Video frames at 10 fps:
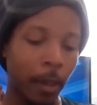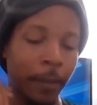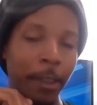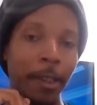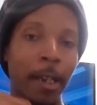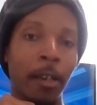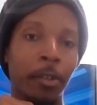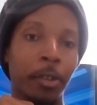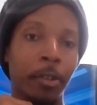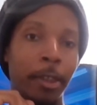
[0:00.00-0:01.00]
of these
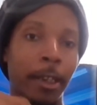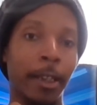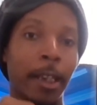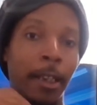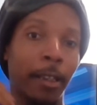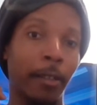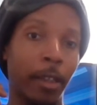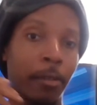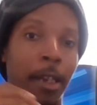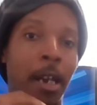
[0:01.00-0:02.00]
characters dedicating
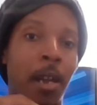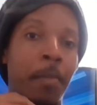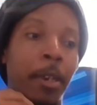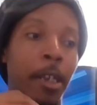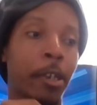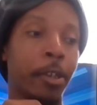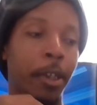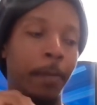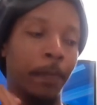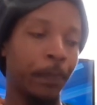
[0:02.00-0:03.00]
their time and
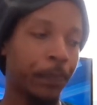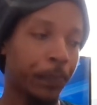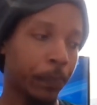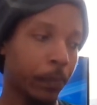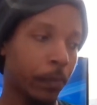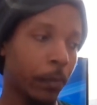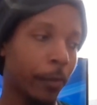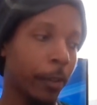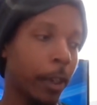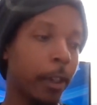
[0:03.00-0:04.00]
energy
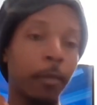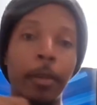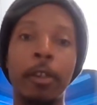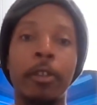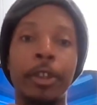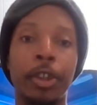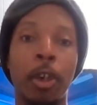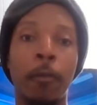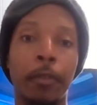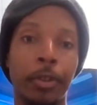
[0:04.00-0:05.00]
into being on the
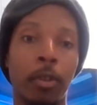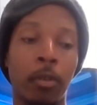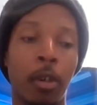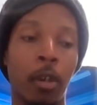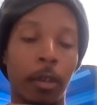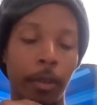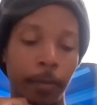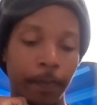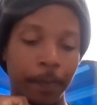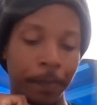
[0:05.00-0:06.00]
show for so long.
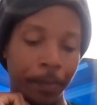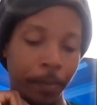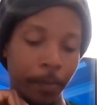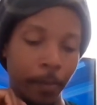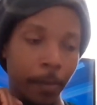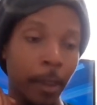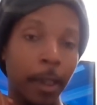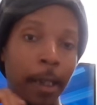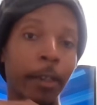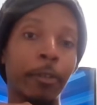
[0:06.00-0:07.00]

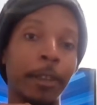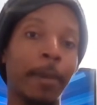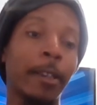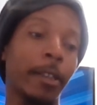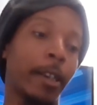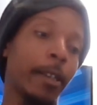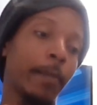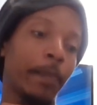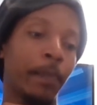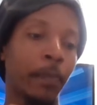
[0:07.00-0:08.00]
And I can respect that.
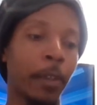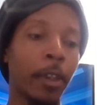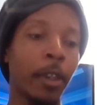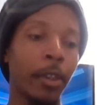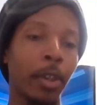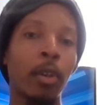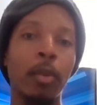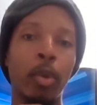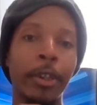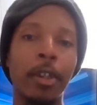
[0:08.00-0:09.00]
So
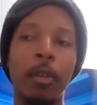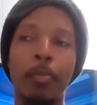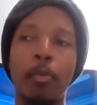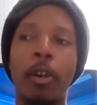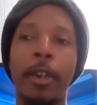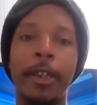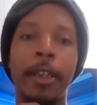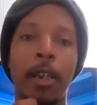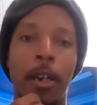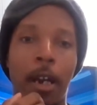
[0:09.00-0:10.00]
it was a little more on
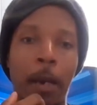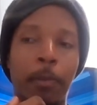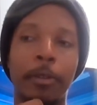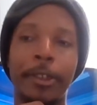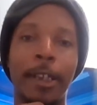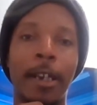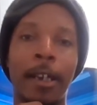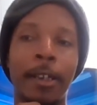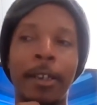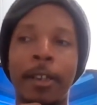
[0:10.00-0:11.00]
the upper
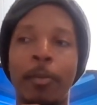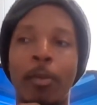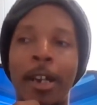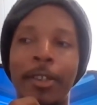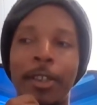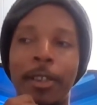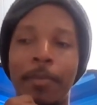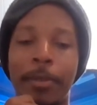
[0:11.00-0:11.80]
side, and then watching this